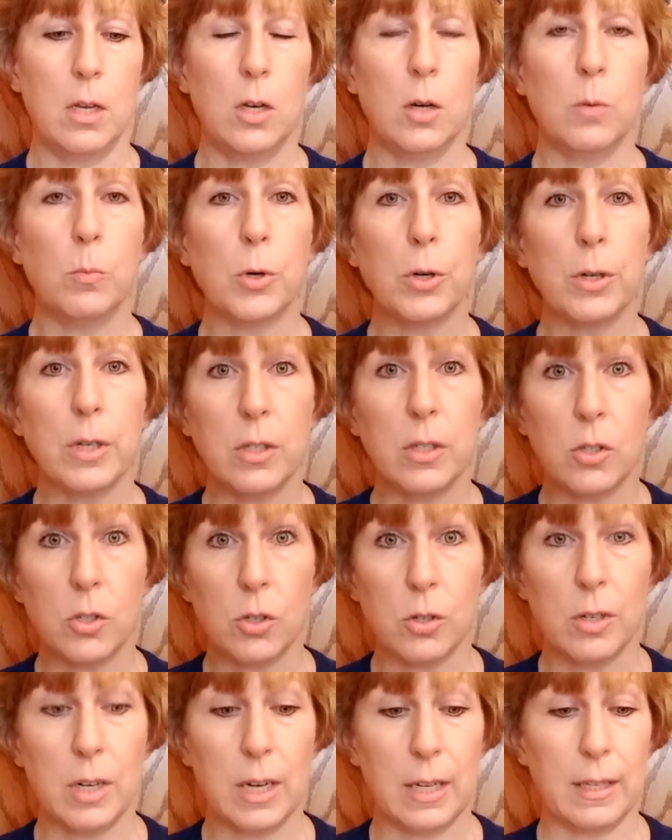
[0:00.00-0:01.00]
More
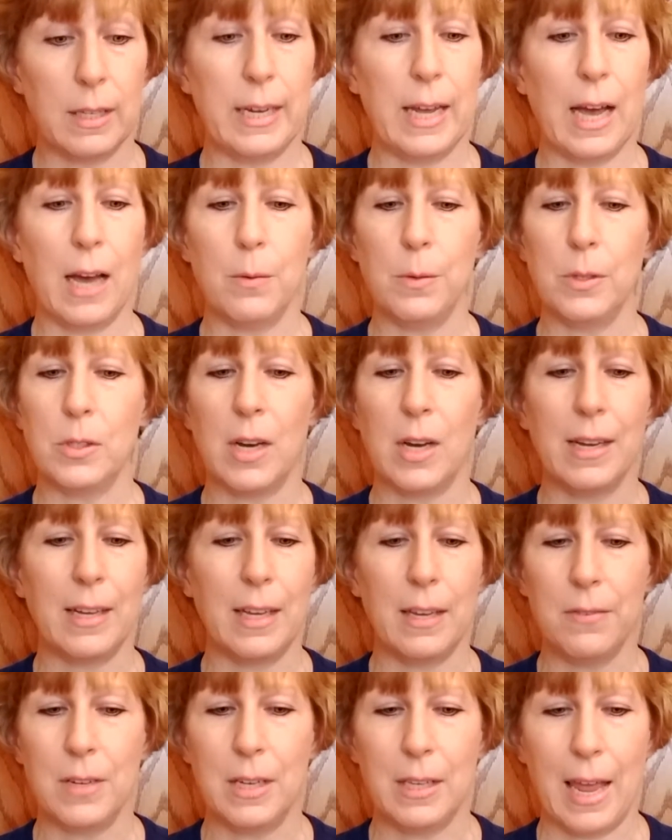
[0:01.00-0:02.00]
concerningly, I was not
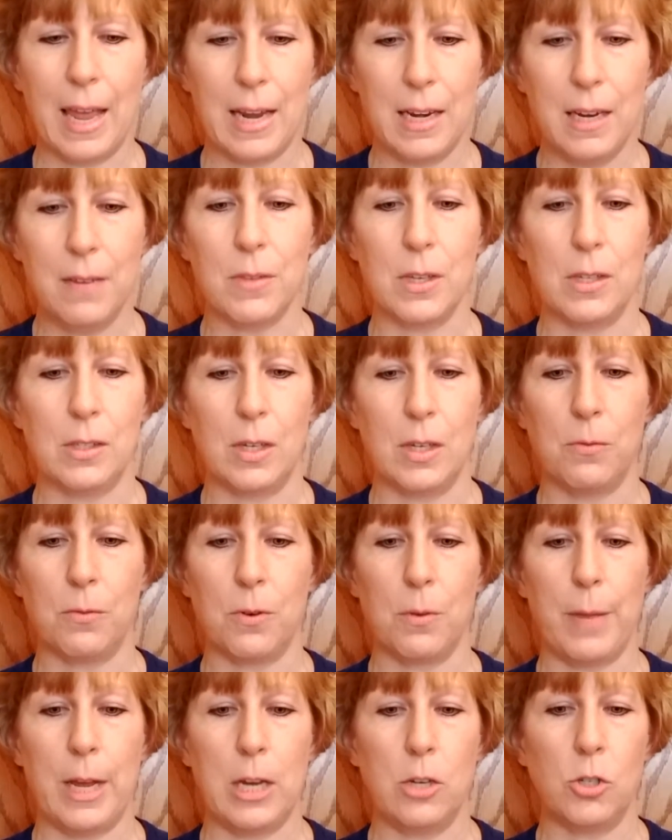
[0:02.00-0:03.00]
given any of this
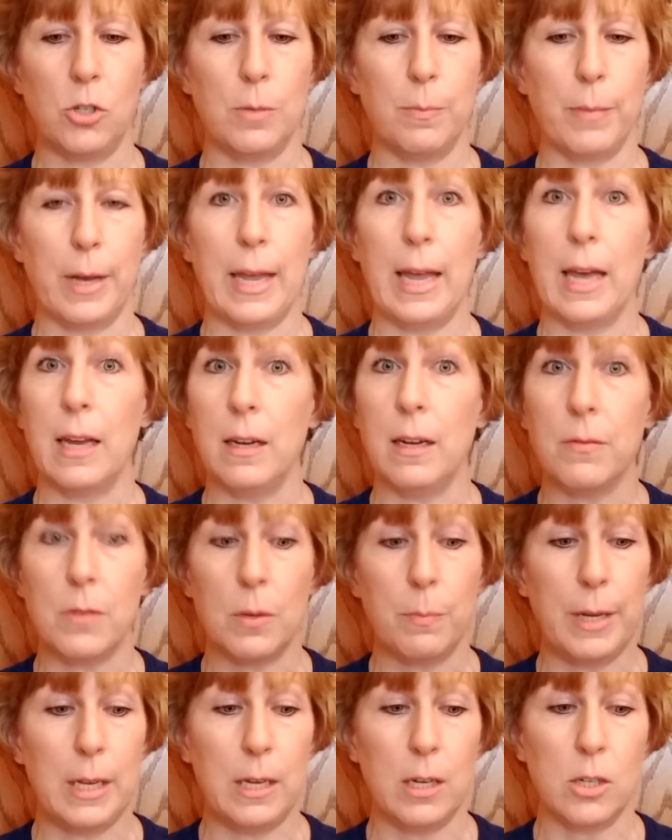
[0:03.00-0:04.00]
information by any of the
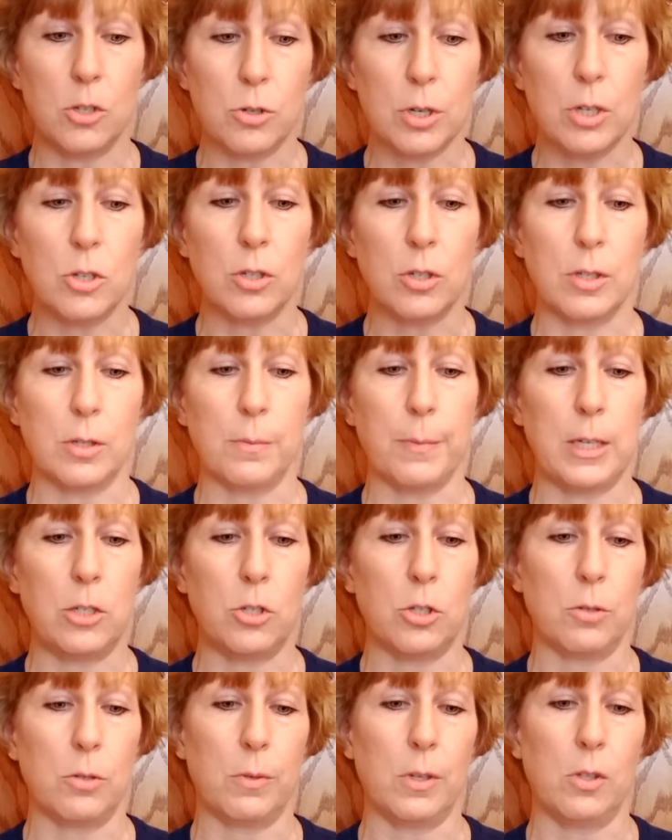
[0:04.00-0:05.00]
pediatricians my
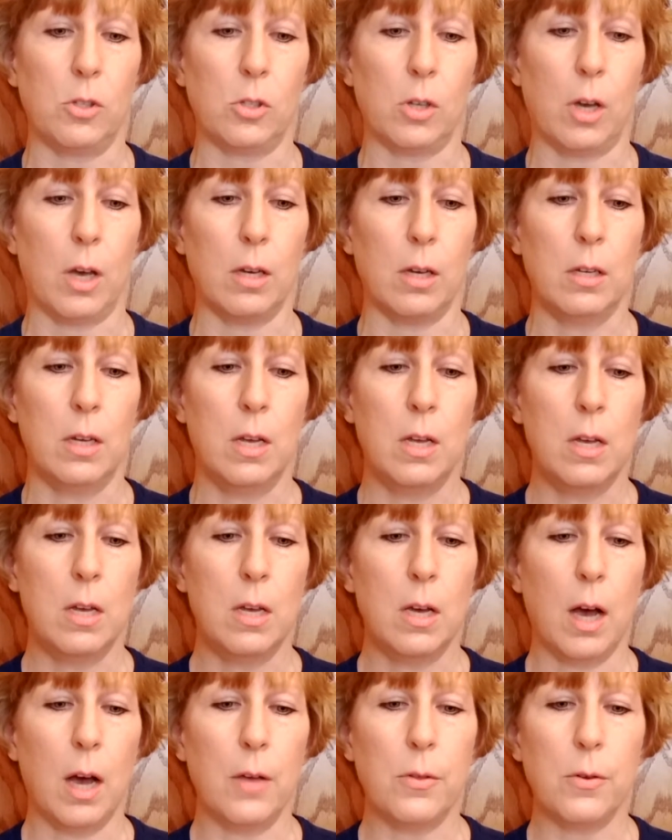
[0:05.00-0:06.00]
children saw,
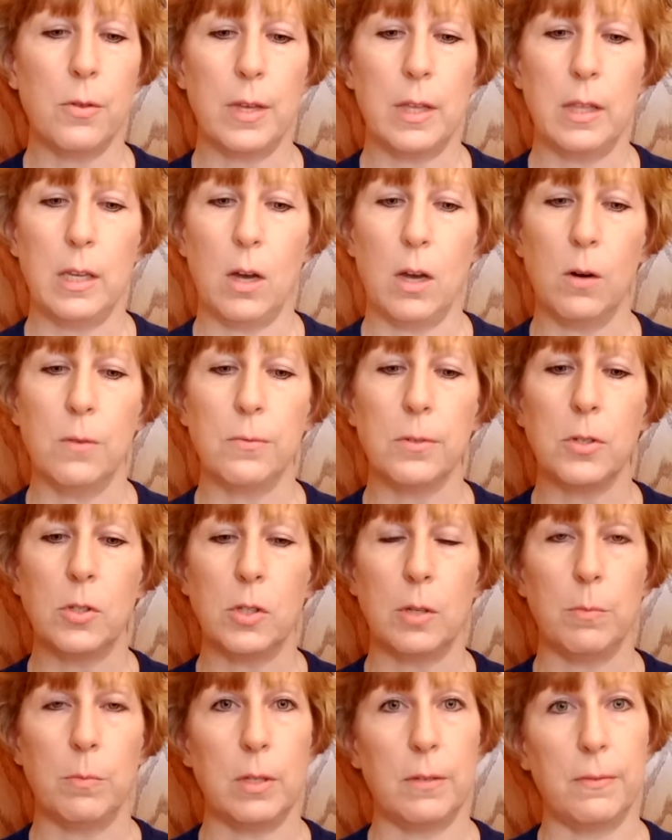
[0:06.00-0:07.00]
other than the
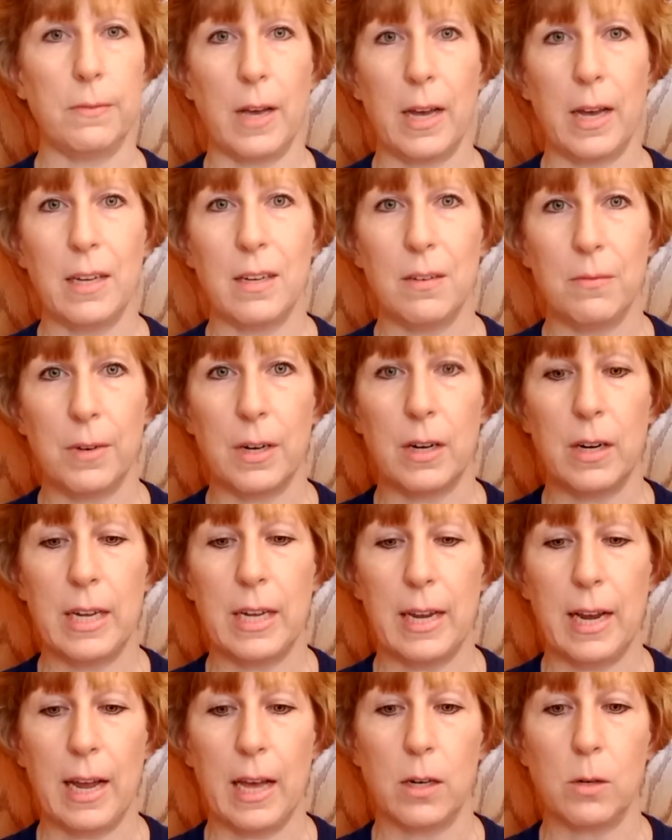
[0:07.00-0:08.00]
oversimplified and very
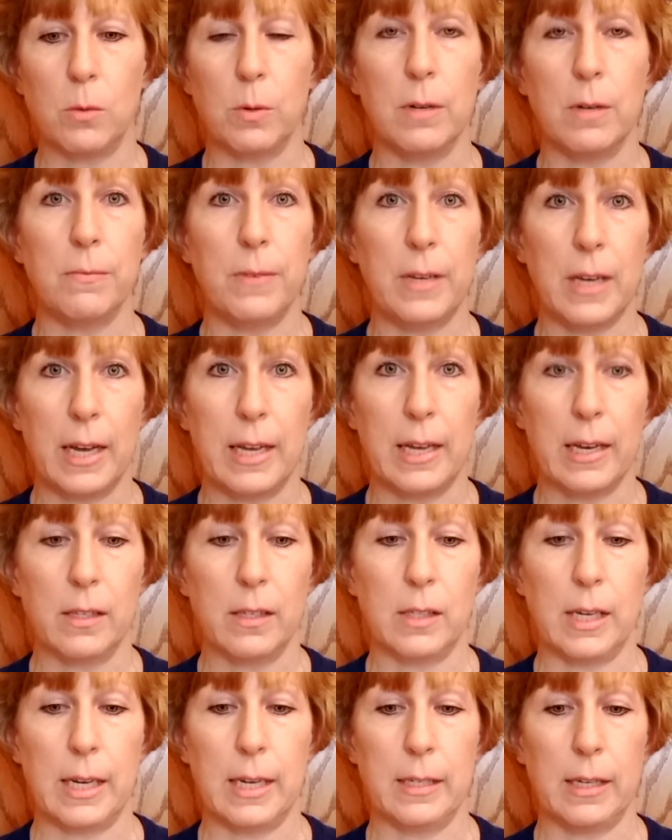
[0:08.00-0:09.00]
inadequate
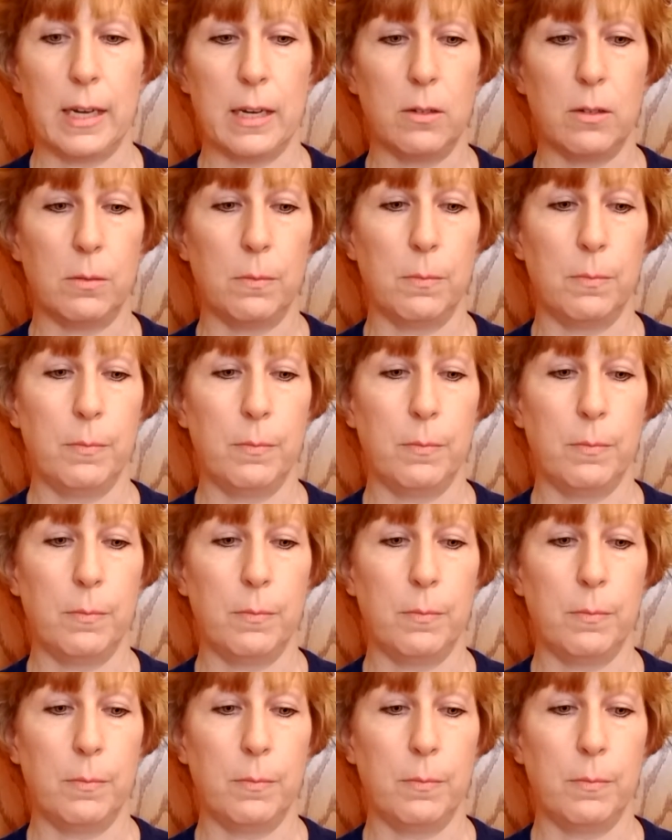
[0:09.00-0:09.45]
VIS handout.